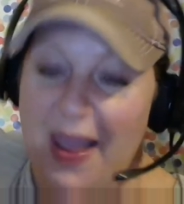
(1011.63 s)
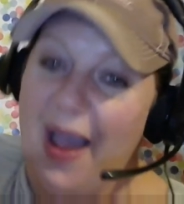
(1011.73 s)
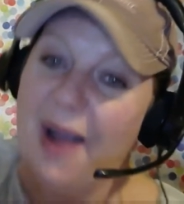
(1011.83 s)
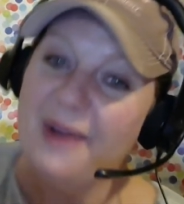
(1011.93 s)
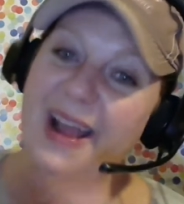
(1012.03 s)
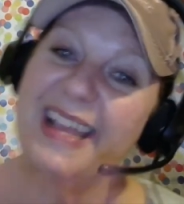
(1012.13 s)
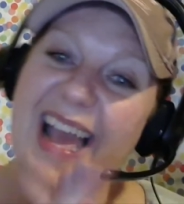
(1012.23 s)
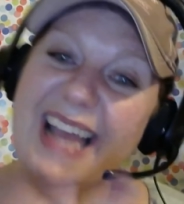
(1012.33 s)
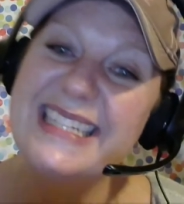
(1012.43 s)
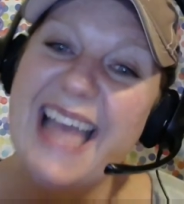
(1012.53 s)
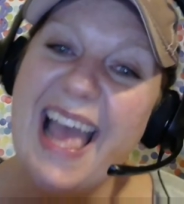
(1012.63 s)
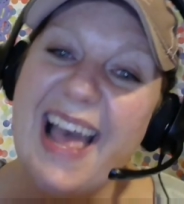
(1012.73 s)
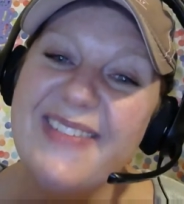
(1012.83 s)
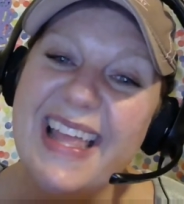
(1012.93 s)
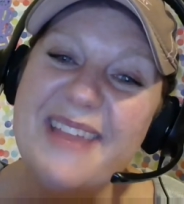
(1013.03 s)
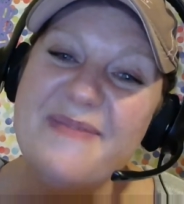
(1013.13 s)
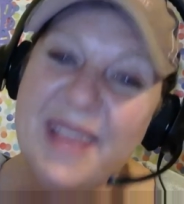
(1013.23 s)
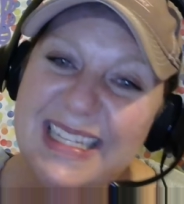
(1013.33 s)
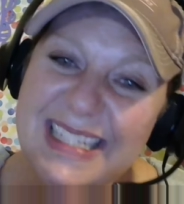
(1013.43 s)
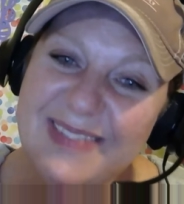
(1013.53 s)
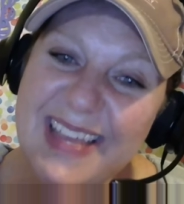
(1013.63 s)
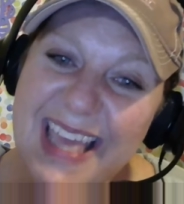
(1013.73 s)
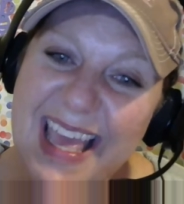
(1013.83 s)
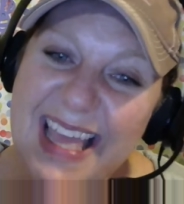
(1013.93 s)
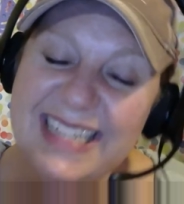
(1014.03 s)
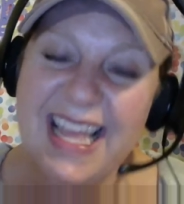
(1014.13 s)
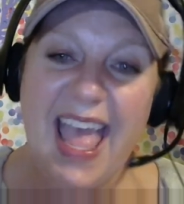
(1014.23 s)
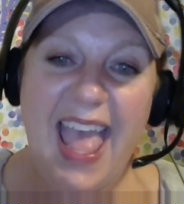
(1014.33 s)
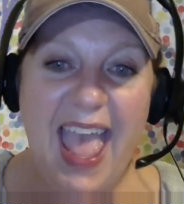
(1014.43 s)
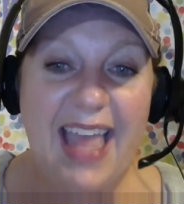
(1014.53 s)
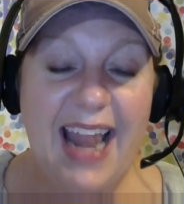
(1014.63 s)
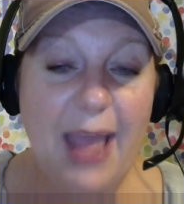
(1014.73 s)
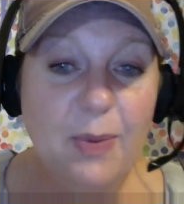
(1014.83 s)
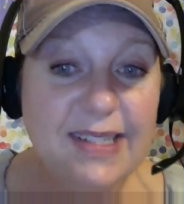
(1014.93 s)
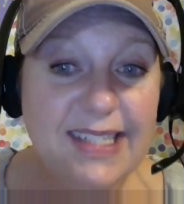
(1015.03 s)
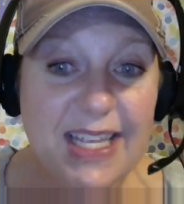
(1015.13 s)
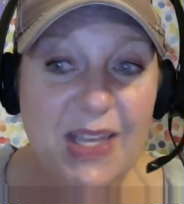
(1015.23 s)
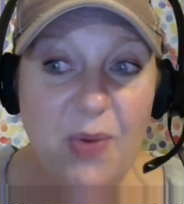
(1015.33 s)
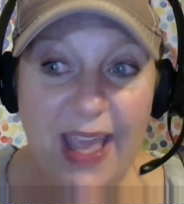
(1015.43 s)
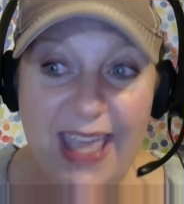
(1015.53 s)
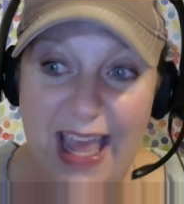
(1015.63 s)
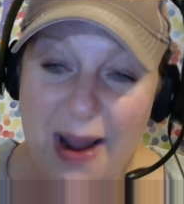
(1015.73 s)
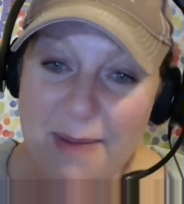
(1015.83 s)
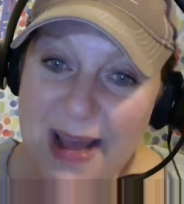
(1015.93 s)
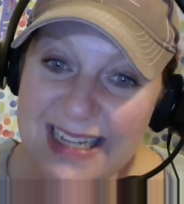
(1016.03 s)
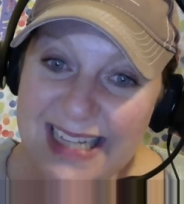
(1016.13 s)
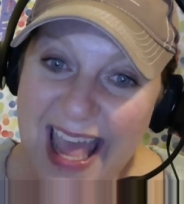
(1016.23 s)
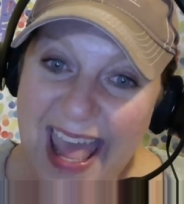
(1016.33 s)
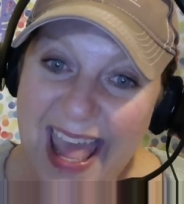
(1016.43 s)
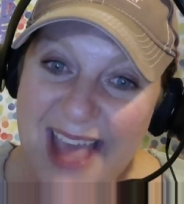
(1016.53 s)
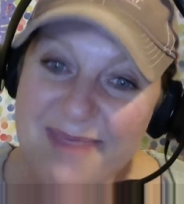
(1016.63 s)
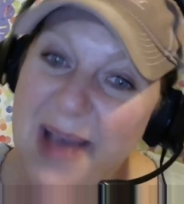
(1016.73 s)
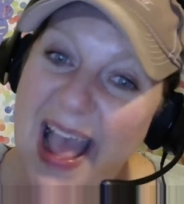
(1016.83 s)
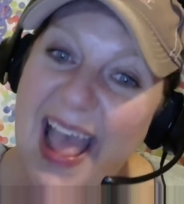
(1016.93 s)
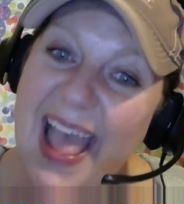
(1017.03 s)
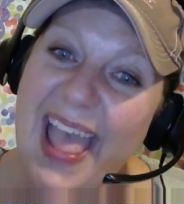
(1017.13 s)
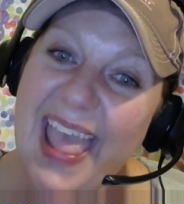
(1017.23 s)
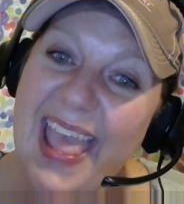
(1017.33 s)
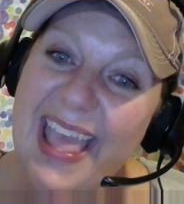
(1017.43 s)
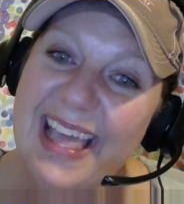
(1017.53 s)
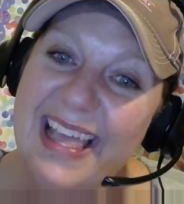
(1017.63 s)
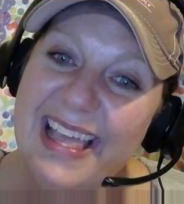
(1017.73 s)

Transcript: All right, guys, have an amazing weekend, and I will see you again on Monday. Bye.